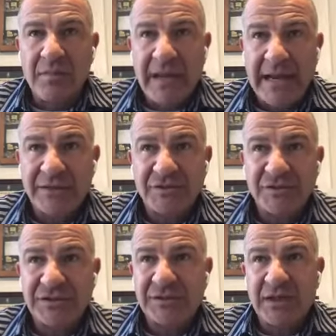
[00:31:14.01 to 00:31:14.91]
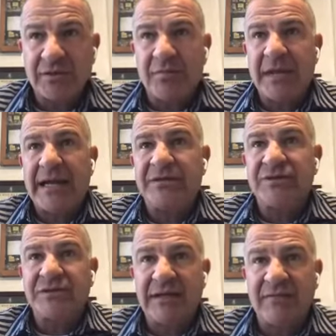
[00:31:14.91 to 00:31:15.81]
pages, colored
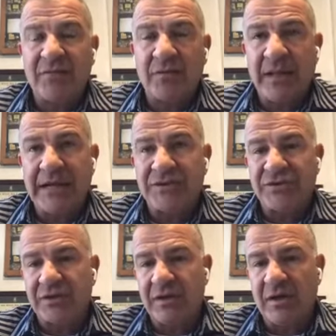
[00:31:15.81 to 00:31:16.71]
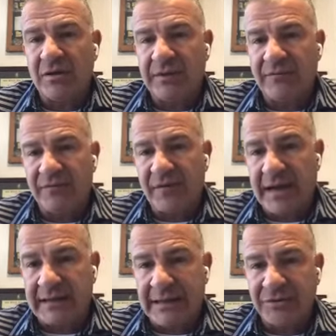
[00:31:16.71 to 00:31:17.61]
pages, information, all the
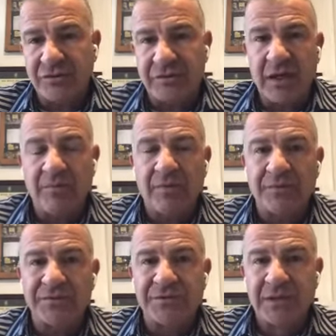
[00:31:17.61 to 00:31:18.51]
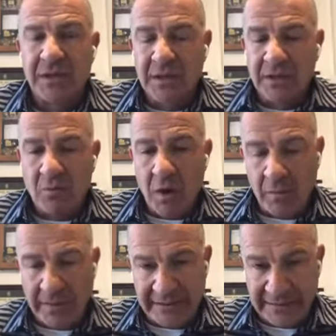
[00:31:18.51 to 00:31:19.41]
financial numbers,
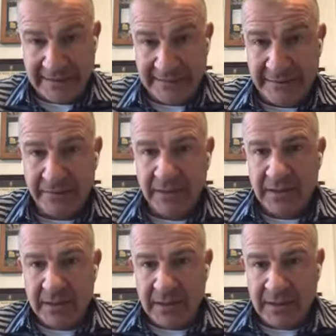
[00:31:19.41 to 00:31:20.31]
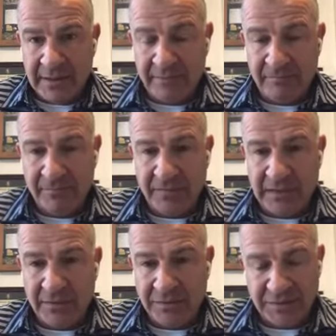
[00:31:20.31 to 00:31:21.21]
what we did. Um,
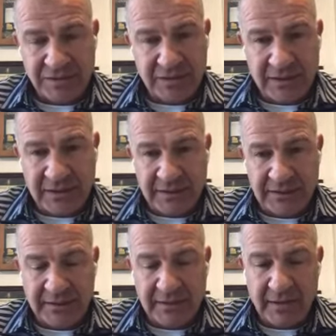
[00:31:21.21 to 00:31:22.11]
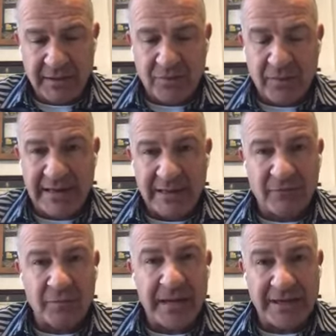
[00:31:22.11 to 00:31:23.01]
it was uh, a great
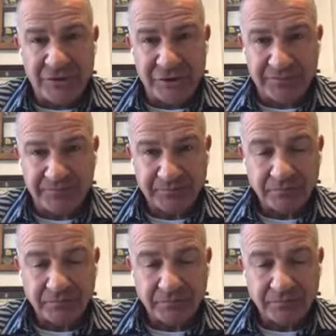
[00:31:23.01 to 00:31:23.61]
information